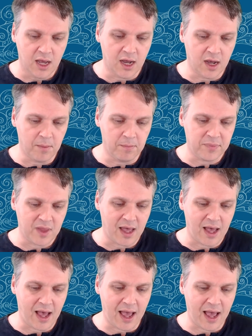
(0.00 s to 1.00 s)

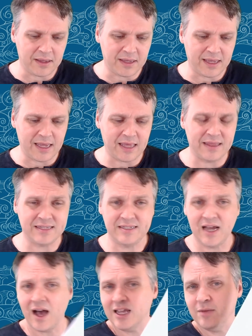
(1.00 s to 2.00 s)
In this
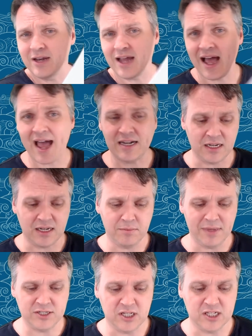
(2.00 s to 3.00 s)
document, I actually
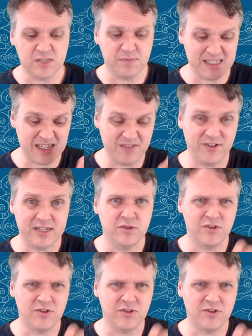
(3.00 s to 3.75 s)
mentioned the specifics.